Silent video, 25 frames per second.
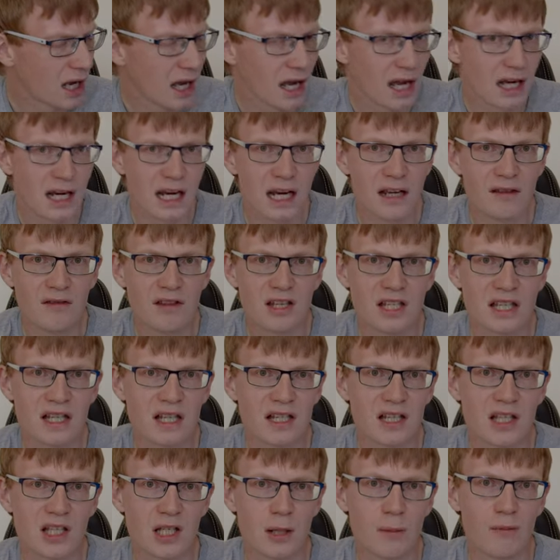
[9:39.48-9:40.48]
Again, this
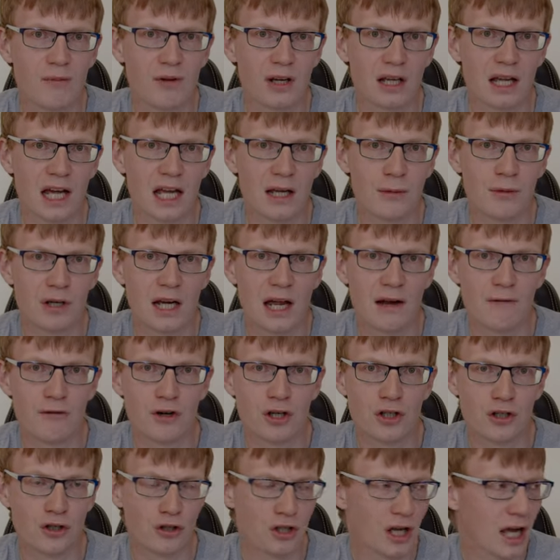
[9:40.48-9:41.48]
isn't something I would ever
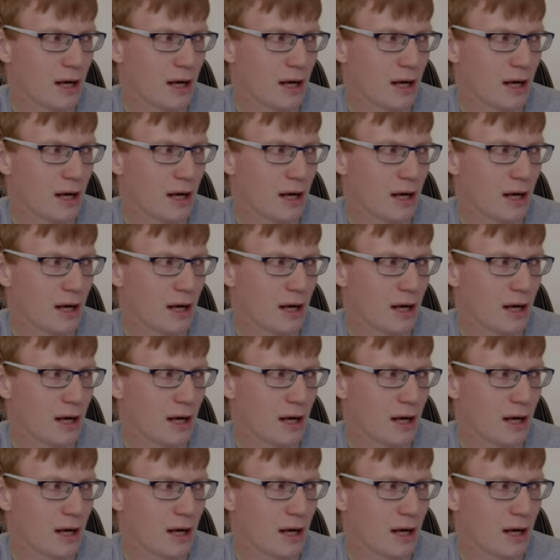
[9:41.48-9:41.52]
do.